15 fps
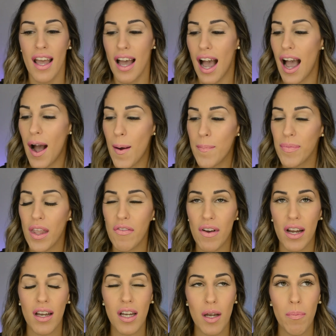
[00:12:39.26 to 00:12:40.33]
if I
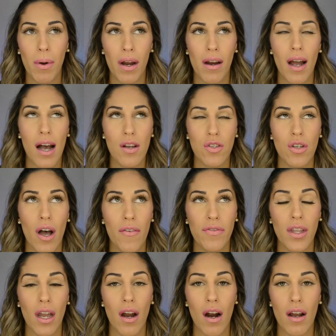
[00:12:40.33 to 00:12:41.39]
could compare how soft
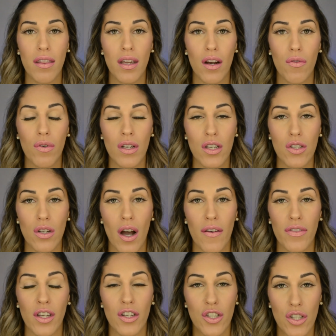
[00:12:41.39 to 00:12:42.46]
they are, they're really
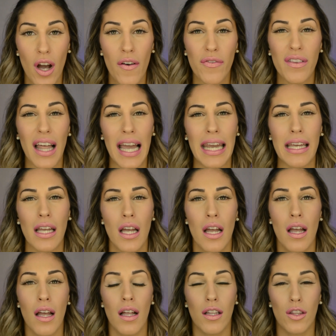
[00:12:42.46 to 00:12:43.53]
soft. They're soft like
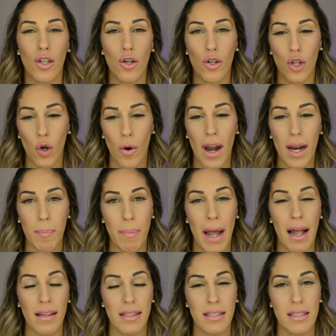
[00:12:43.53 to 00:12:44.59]
the Lorac
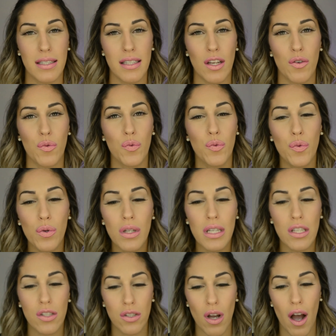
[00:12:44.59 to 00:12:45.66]
palettes. They're really
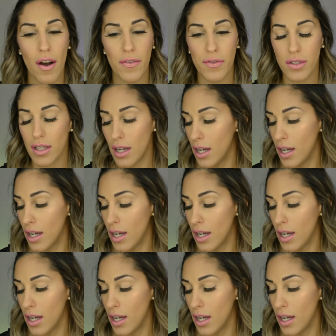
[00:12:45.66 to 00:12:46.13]
soft.